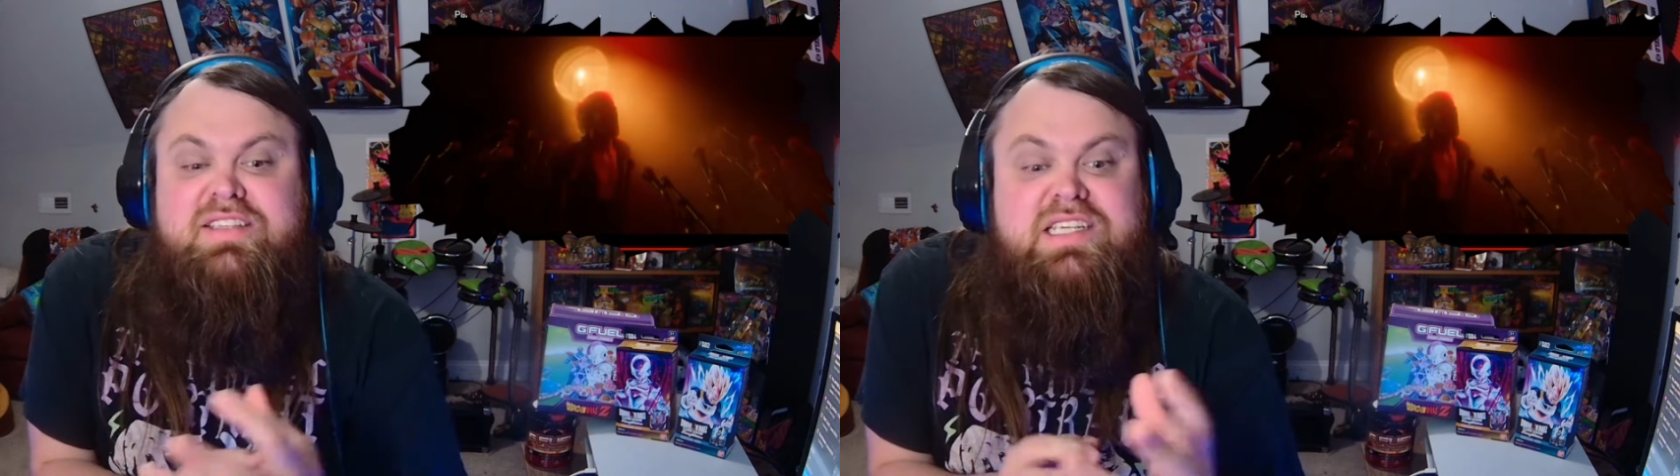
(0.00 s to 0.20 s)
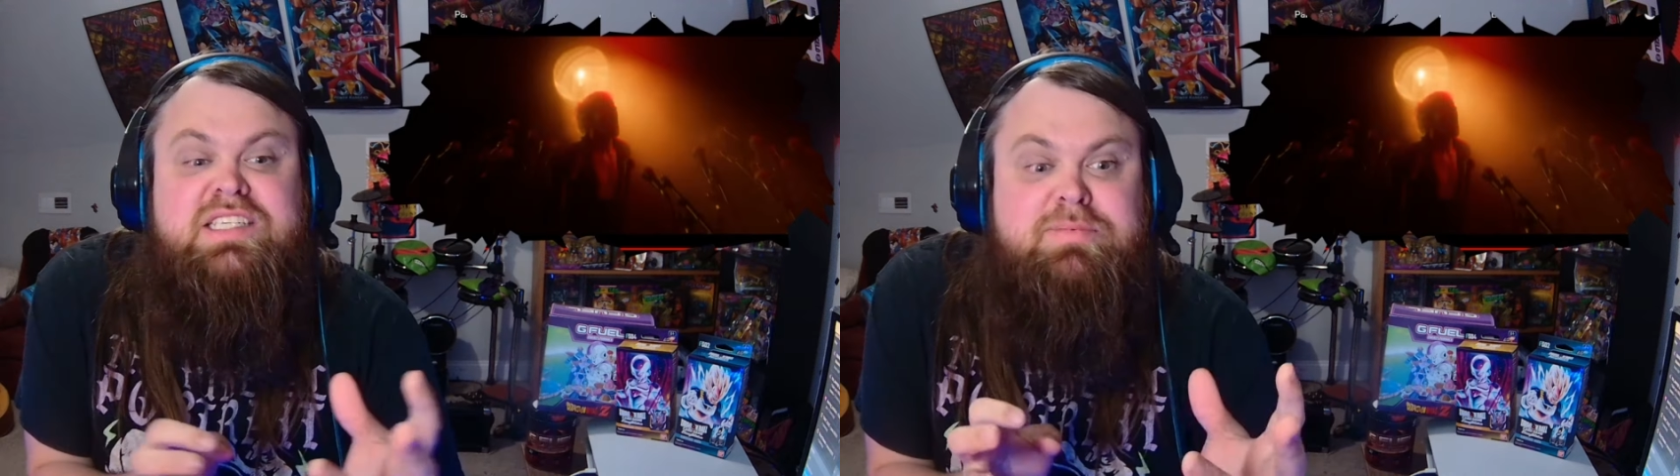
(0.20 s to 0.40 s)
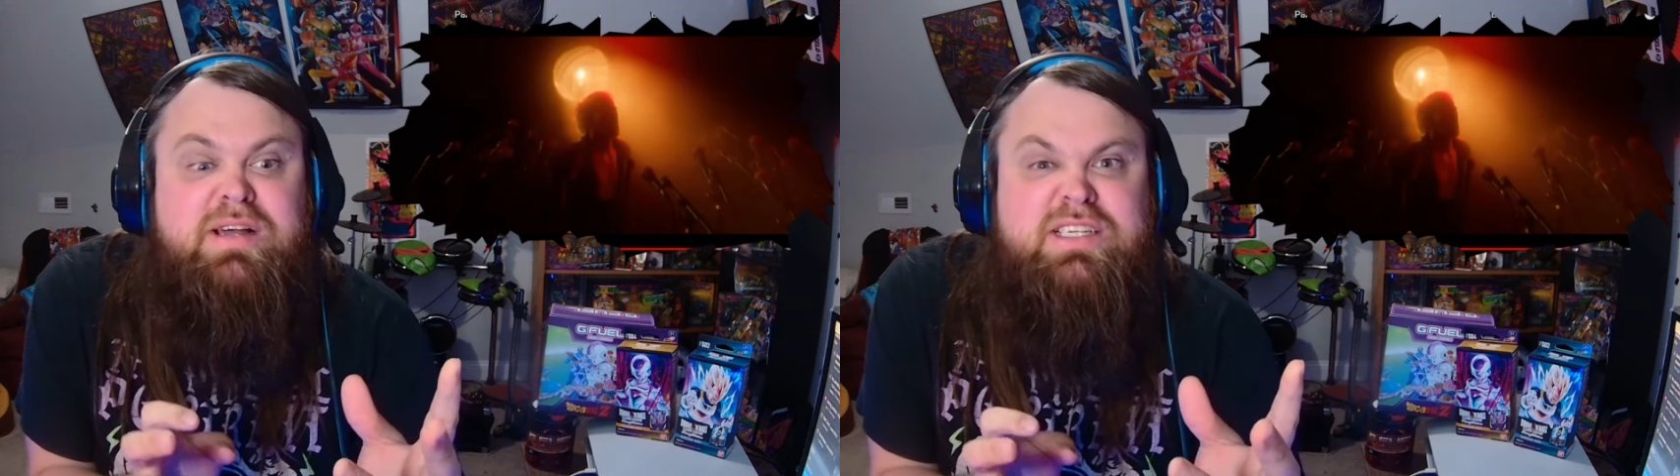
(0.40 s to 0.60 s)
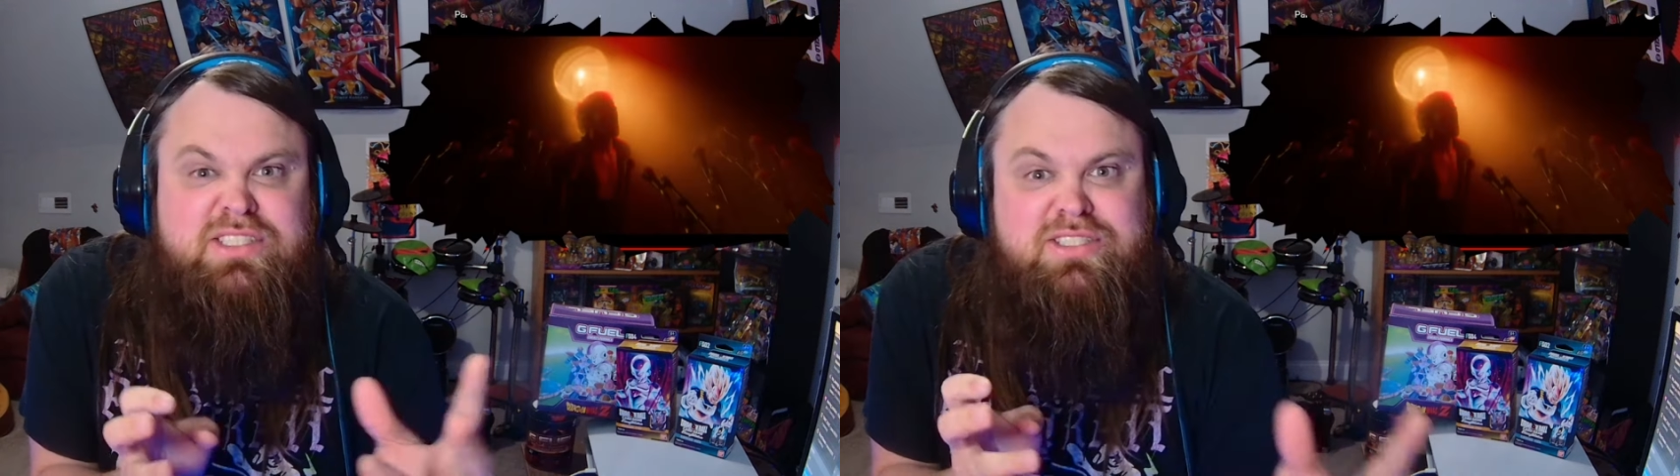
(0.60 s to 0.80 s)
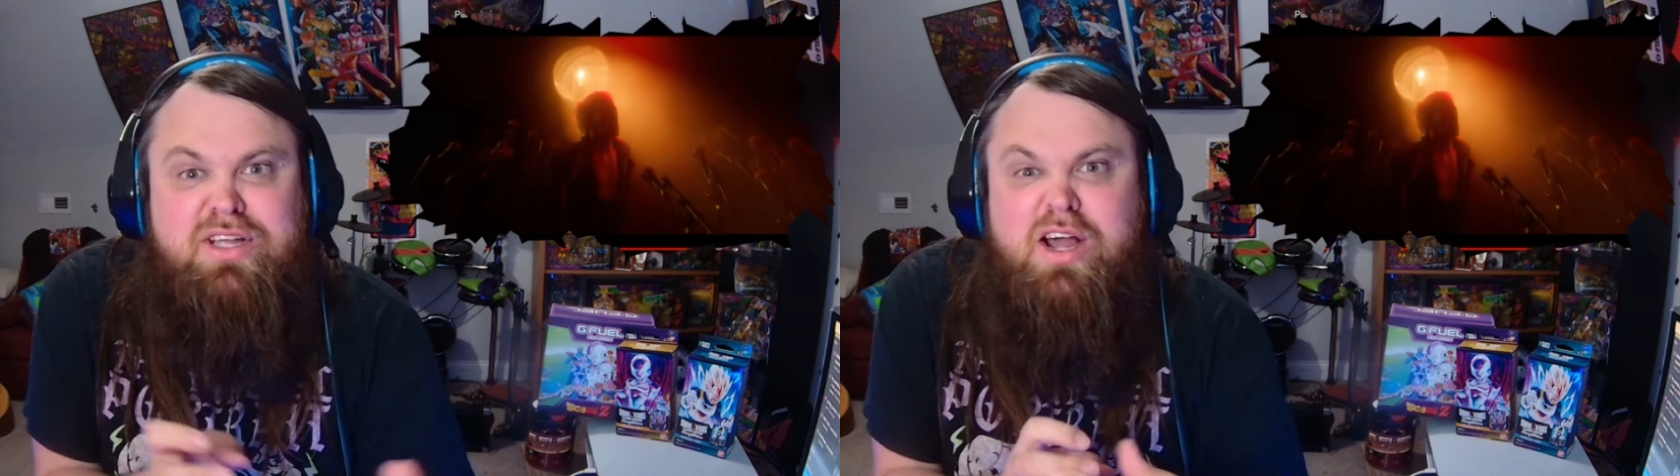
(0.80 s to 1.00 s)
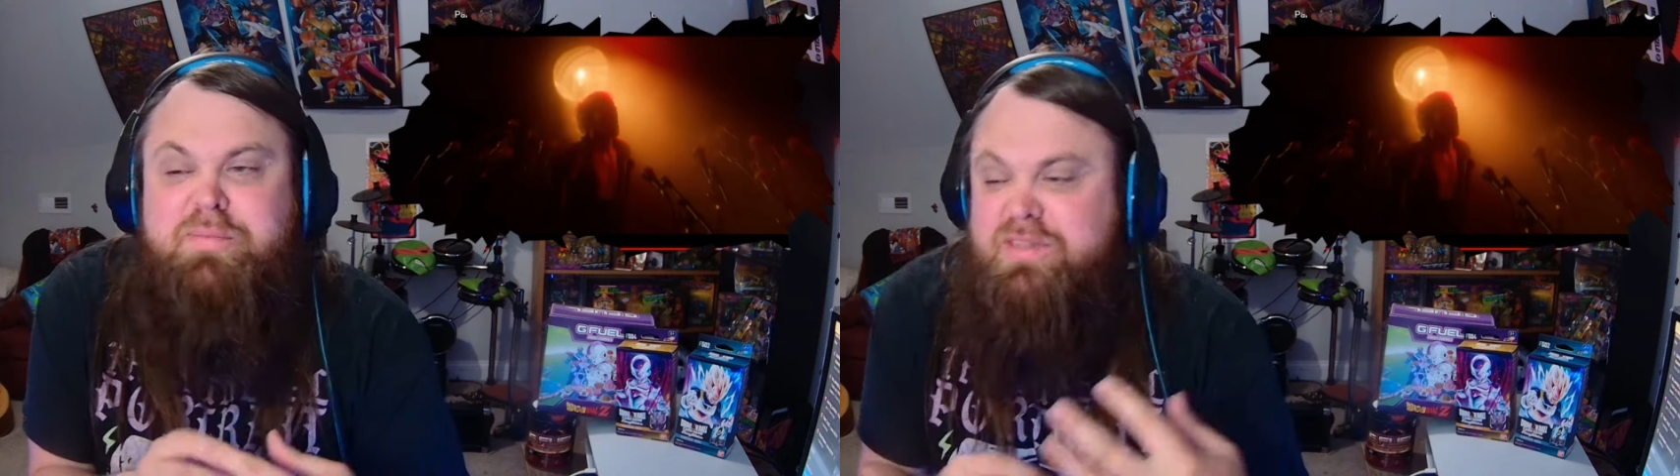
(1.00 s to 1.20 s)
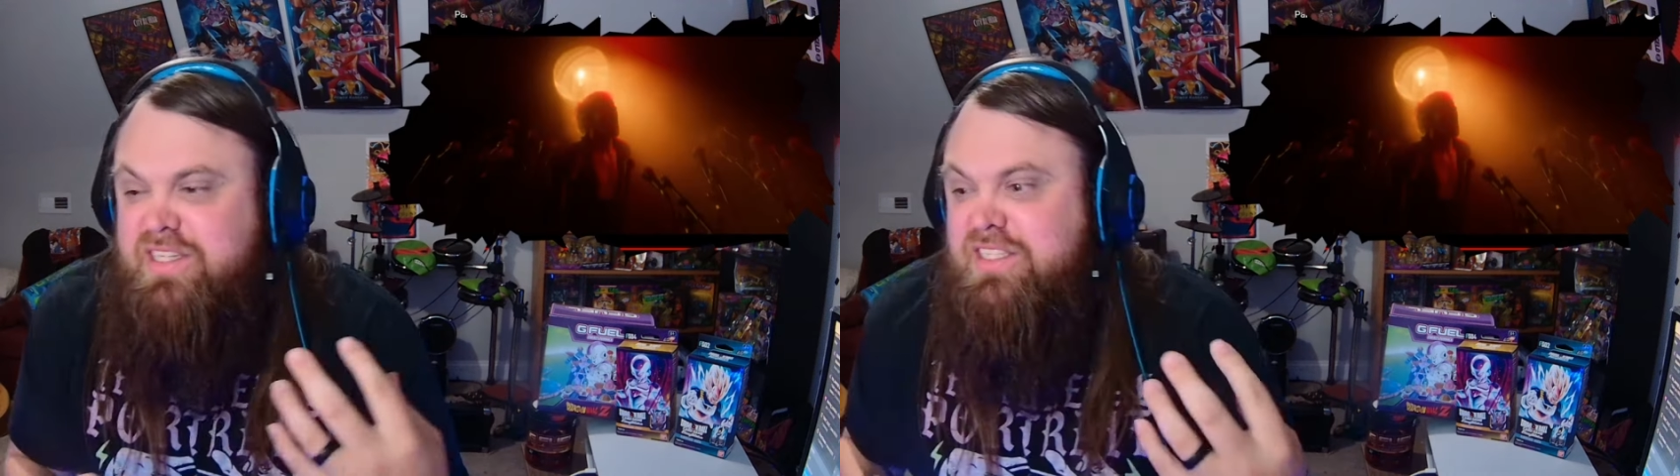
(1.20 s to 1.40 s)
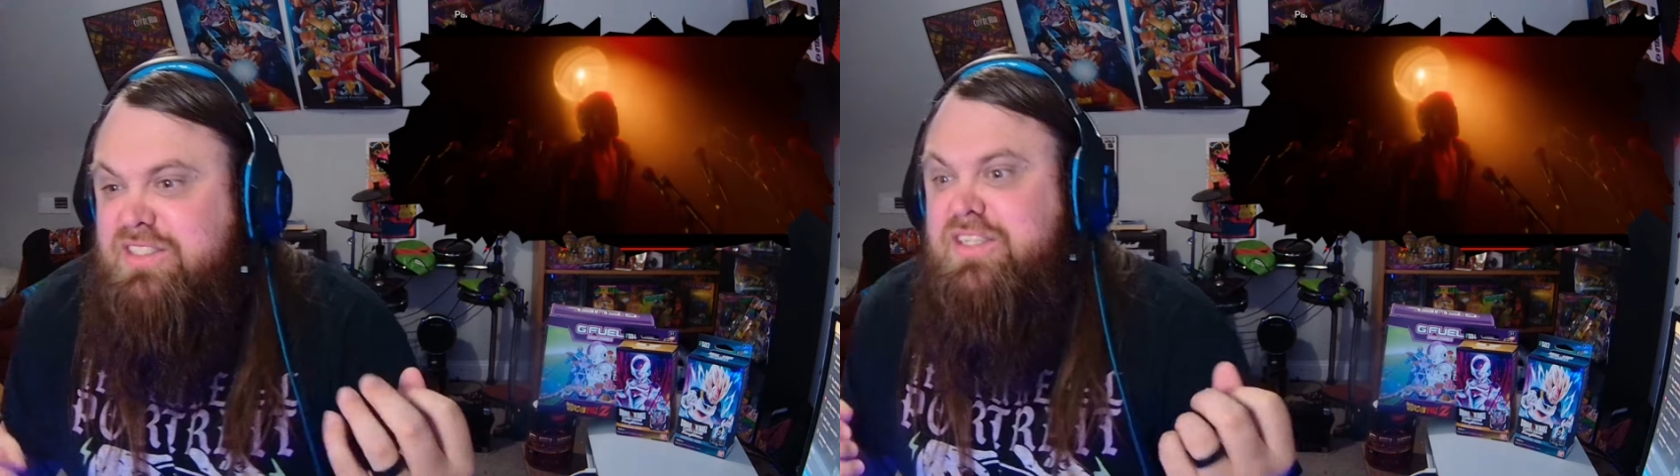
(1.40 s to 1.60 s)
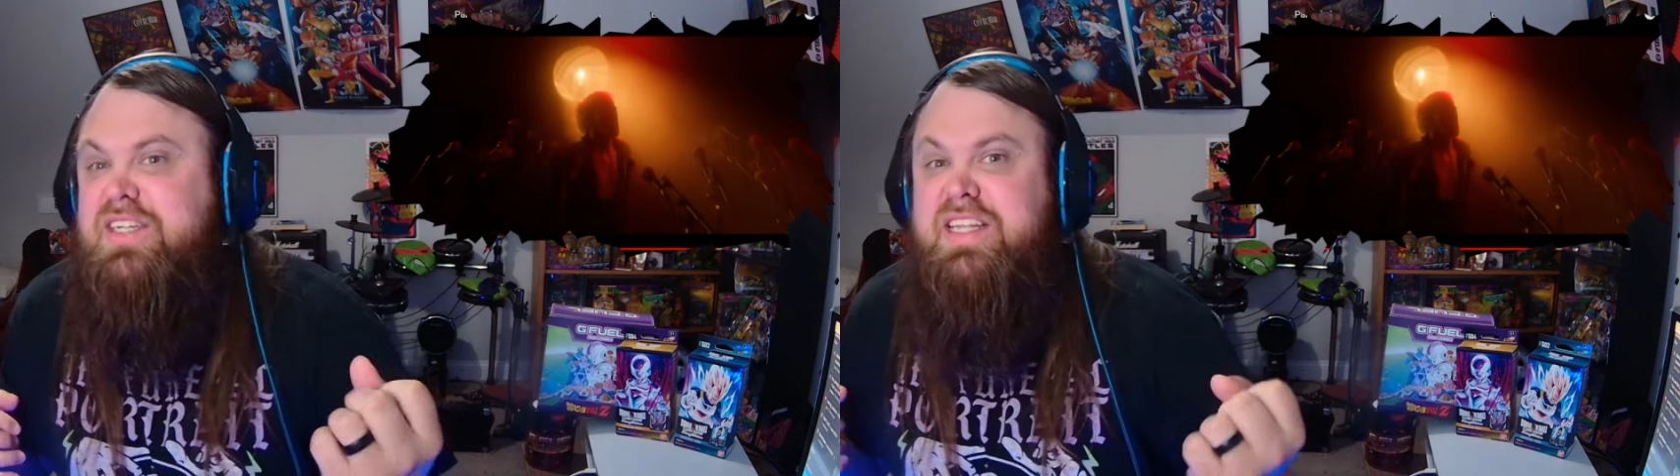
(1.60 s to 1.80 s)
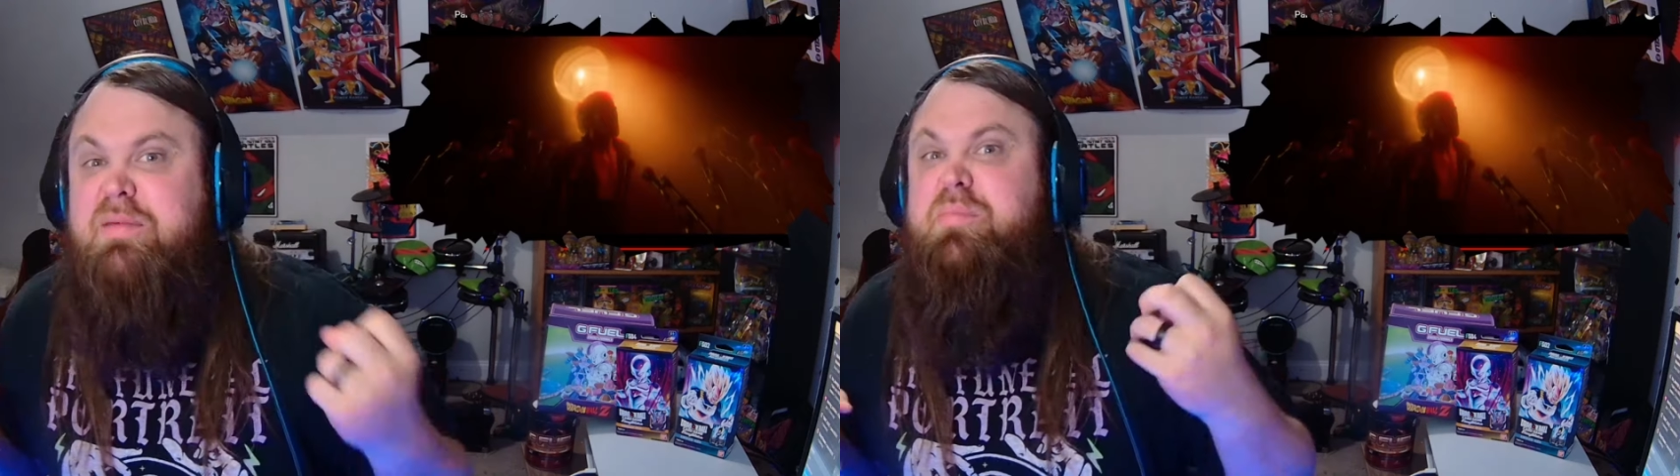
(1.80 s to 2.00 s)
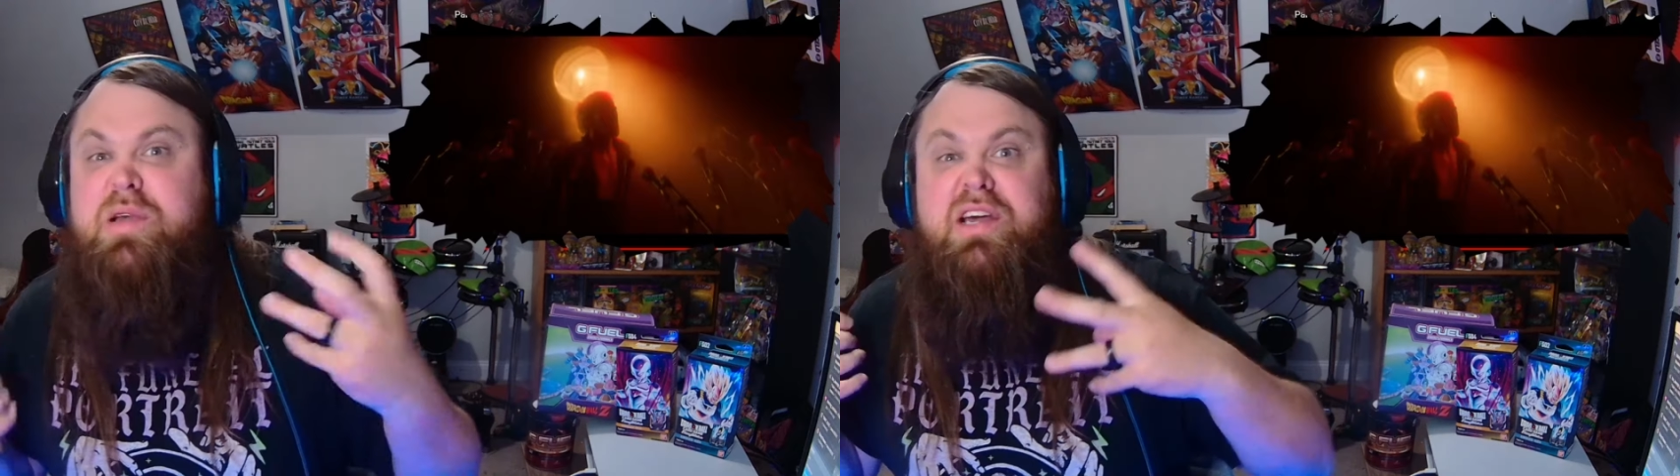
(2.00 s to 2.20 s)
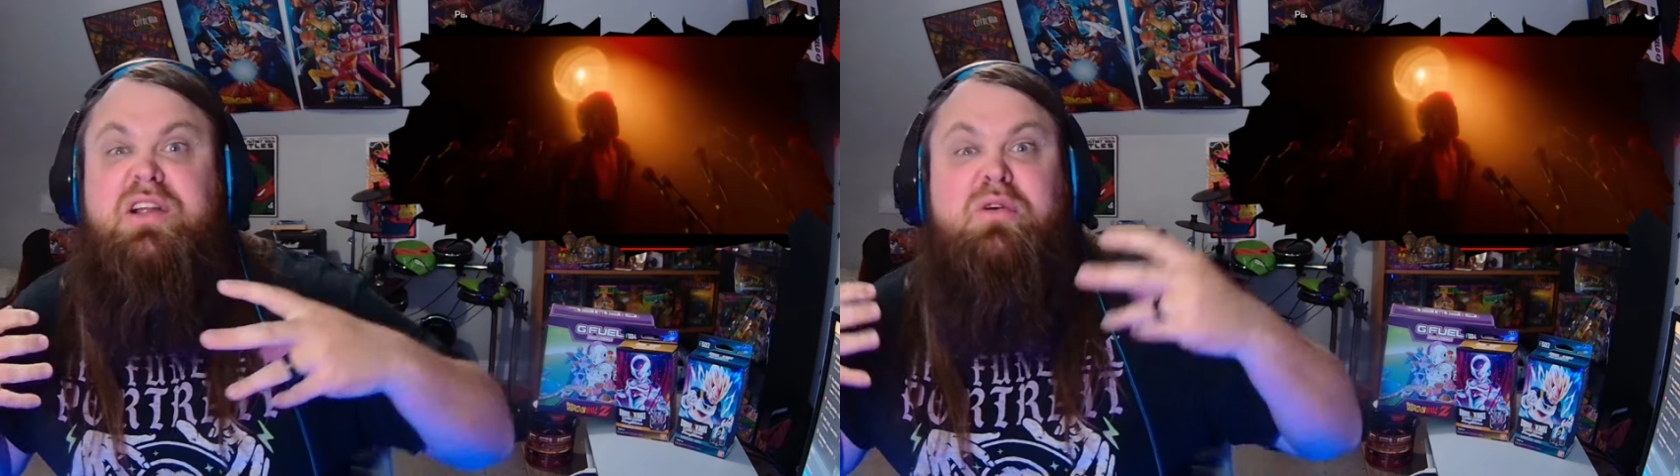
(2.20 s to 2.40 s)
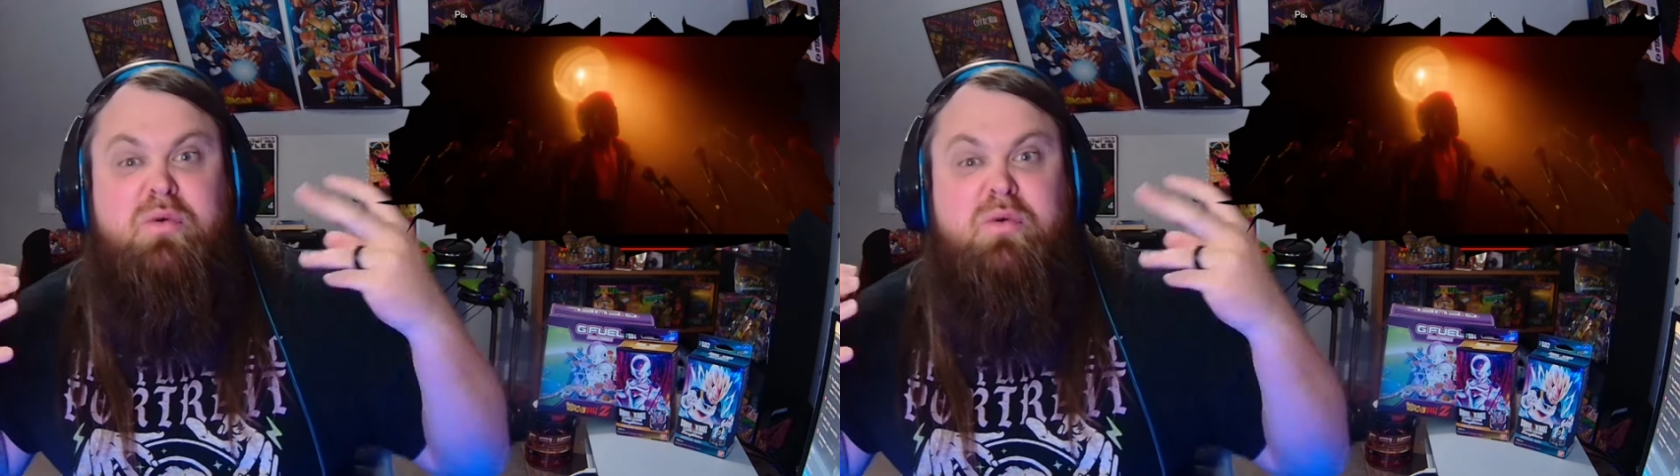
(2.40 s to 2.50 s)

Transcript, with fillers: things might suck, but things are gonna get better.